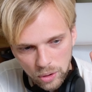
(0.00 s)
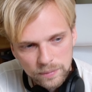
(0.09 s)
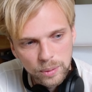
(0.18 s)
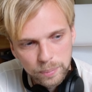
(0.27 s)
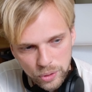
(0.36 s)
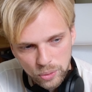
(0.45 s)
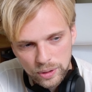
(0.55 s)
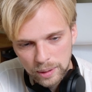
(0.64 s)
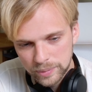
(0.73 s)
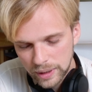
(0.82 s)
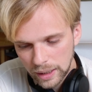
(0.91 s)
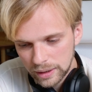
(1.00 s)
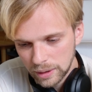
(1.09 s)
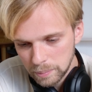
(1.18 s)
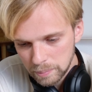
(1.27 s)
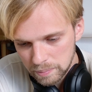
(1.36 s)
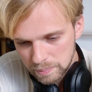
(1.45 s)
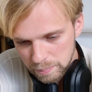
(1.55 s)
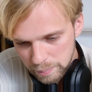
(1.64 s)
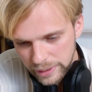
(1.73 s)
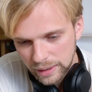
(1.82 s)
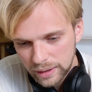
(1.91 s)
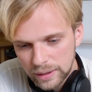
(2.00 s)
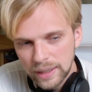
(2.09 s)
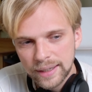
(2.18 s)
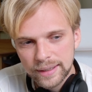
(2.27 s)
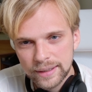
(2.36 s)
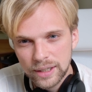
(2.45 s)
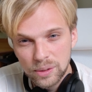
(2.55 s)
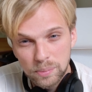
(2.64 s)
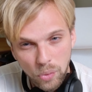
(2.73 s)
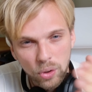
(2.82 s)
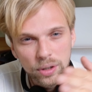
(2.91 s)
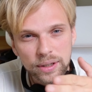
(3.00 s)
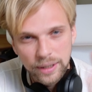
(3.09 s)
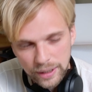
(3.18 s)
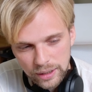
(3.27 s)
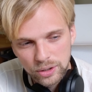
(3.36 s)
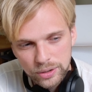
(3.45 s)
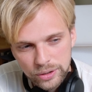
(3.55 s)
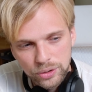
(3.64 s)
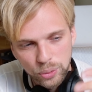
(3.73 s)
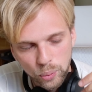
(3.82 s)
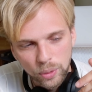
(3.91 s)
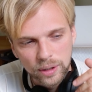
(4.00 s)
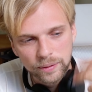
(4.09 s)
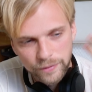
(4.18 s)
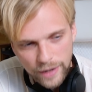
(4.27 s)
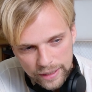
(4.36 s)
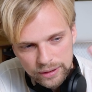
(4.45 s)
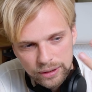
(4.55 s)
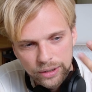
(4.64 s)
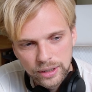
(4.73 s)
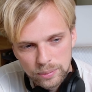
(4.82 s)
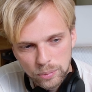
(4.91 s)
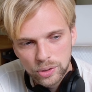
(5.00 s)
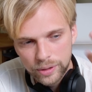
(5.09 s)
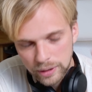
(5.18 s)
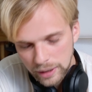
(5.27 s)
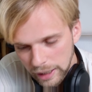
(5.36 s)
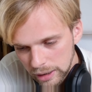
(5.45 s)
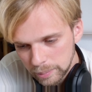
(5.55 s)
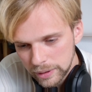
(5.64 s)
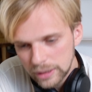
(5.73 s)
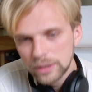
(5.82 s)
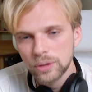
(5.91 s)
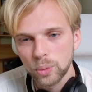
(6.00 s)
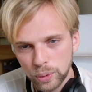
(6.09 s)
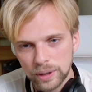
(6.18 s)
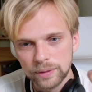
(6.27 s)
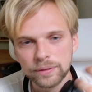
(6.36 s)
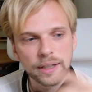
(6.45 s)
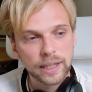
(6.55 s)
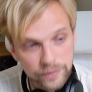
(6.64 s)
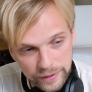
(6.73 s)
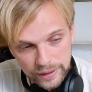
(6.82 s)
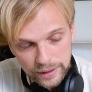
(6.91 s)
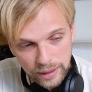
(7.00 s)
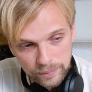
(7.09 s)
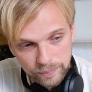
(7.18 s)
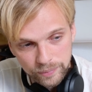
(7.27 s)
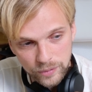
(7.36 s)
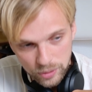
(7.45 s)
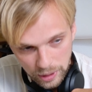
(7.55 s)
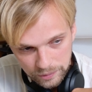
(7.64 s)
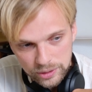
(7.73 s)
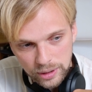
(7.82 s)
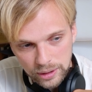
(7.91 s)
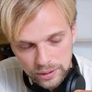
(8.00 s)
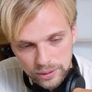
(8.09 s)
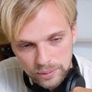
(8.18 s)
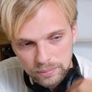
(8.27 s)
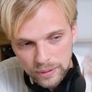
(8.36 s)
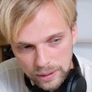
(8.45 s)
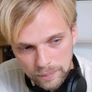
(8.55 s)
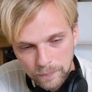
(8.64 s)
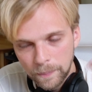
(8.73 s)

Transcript: of the programs that are built, they're more tailored to work faster and more reliably with NVIDIA graphics cards, right?